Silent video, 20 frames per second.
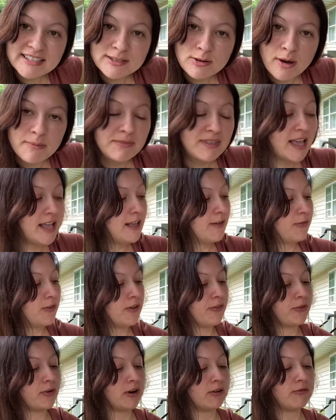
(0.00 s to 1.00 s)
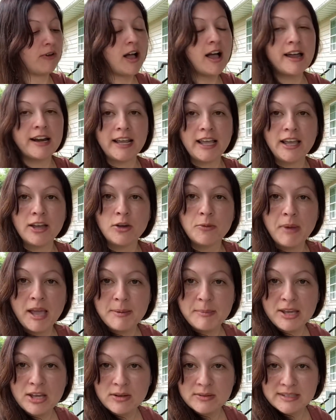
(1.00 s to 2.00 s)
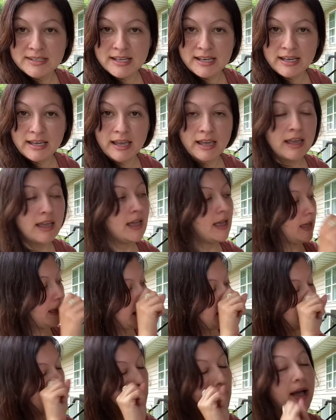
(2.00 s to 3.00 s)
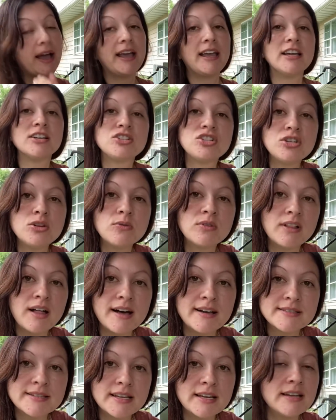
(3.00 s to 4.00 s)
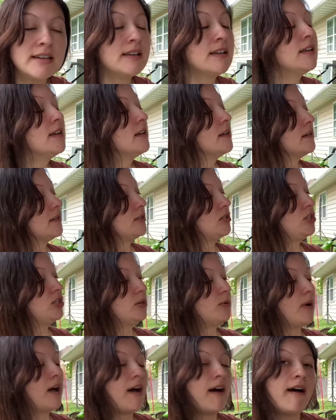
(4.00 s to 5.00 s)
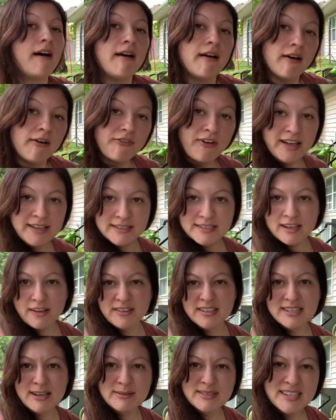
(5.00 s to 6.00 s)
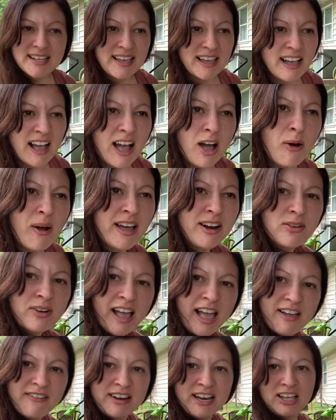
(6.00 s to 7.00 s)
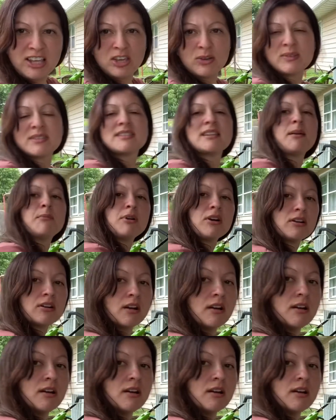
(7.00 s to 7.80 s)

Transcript: so I'm thankful for Ronnie who made me go dig in my shoe closet to find stuff, because I was thinking, oh, I don't have any cute summer